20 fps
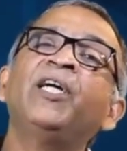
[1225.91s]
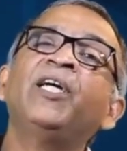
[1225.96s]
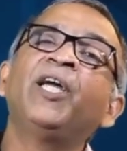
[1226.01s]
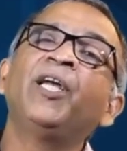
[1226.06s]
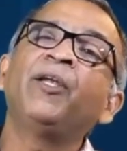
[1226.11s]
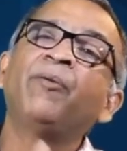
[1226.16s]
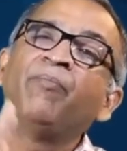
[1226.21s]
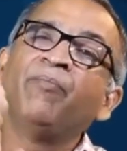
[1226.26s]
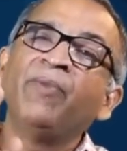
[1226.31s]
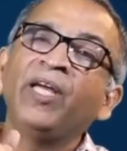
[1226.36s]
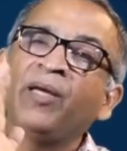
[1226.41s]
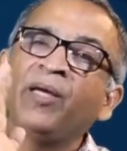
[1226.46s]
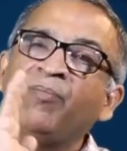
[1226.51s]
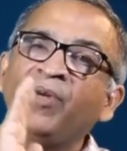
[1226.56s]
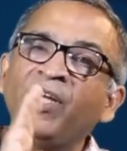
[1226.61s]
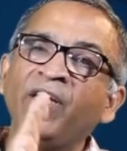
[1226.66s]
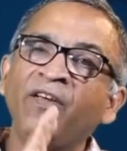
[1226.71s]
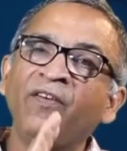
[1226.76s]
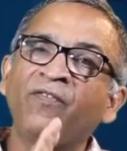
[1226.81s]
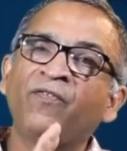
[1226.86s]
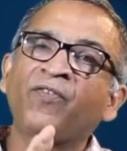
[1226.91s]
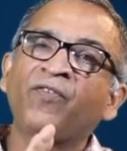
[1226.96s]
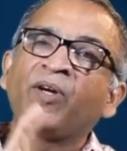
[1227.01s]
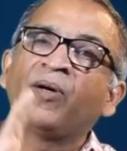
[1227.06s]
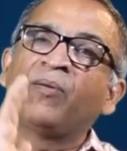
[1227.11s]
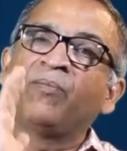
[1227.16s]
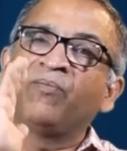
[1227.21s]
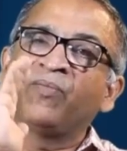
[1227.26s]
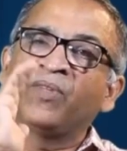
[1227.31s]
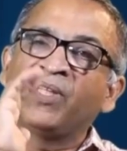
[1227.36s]
It may be
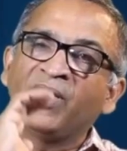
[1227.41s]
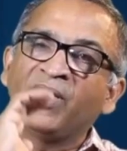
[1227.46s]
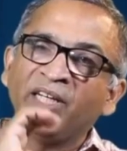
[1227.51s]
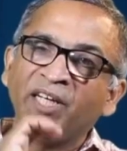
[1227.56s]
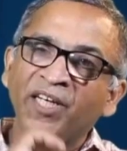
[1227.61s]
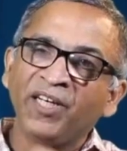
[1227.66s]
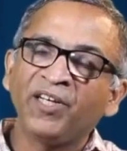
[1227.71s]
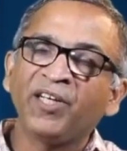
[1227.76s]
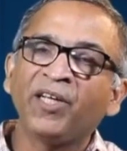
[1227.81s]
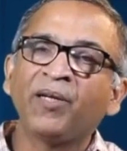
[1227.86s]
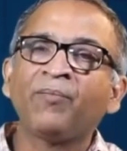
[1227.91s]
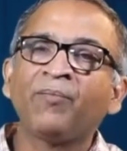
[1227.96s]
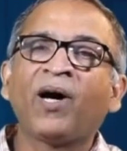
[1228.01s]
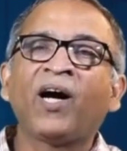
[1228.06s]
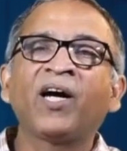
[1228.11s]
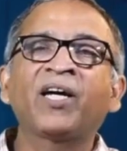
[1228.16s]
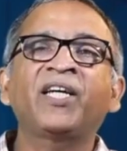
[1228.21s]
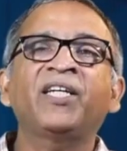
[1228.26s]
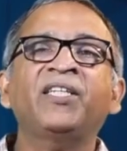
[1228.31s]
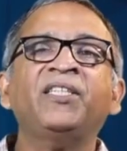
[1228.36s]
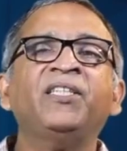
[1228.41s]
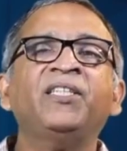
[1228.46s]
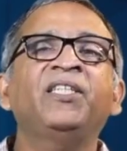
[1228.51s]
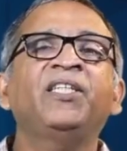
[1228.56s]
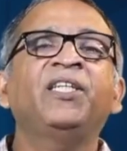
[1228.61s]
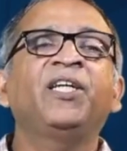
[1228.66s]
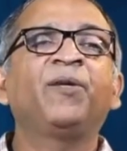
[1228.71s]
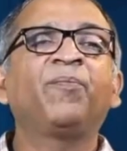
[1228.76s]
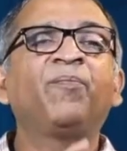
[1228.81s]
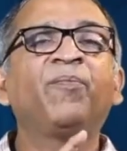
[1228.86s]
from the Indian market,
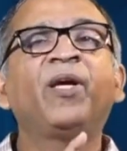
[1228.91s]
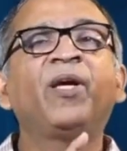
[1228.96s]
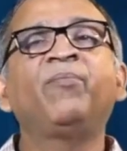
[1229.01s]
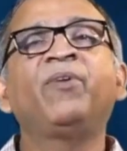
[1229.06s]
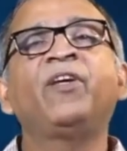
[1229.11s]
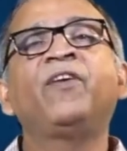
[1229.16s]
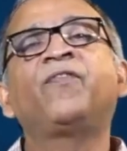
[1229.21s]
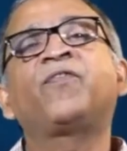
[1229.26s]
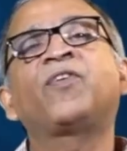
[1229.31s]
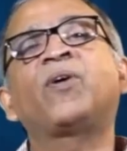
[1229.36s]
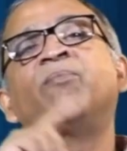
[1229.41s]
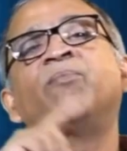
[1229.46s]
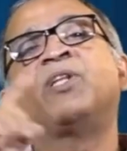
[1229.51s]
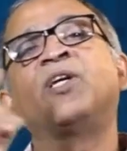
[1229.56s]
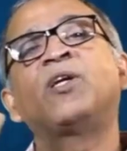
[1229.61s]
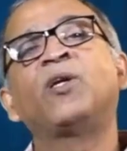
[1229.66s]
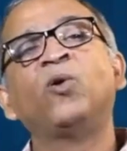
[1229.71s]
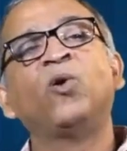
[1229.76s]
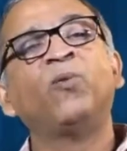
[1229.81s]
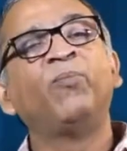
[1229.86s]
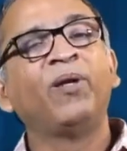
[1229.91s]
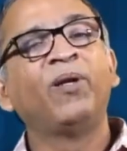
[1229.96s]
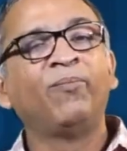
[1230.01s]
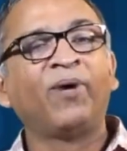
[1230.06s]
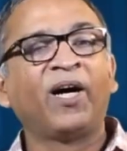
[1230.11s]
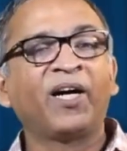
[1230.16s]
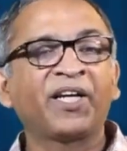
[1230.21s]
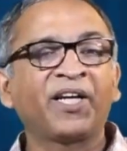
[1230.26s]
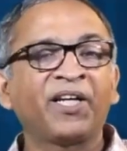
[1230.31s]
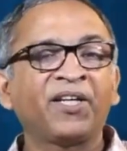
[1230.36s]
it may be from the global
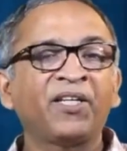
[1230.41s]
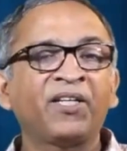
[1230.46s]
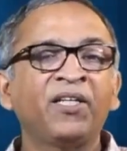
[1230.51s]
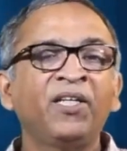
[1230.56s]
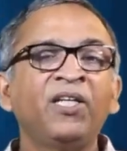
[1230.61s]
market.